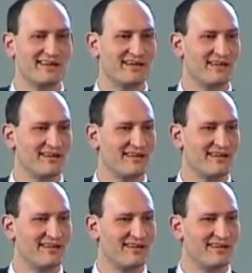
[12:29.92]

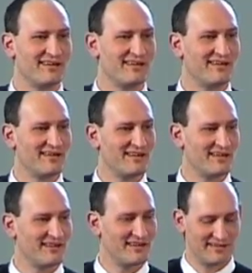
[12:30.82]

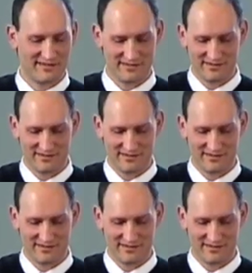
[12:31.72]
(silence)